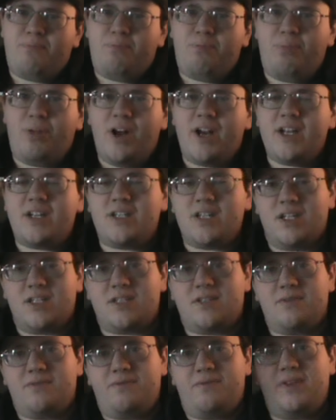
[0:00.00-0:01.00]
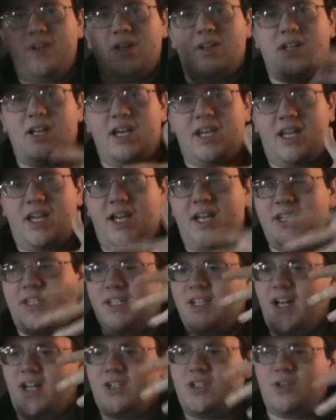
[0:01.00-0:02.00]
but it doesn't feel like it.
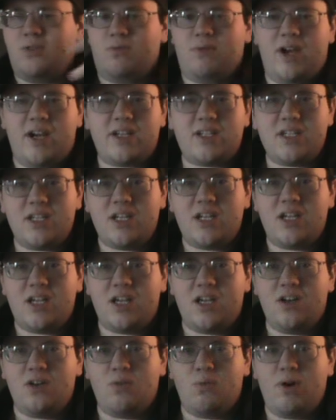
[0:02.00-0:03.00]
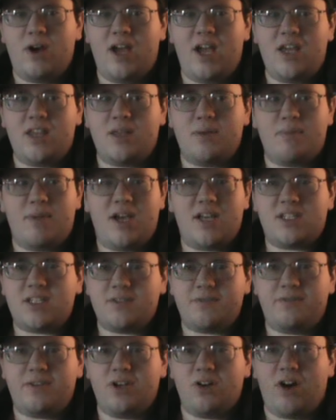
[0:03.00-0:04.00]
It's not directed in a way that makes
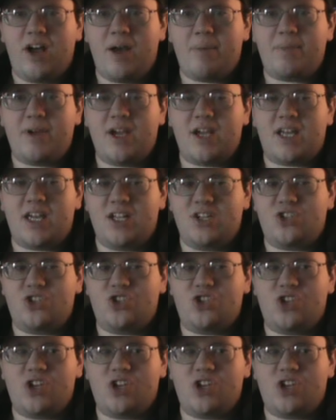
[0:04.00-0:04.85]
it feel epic. It's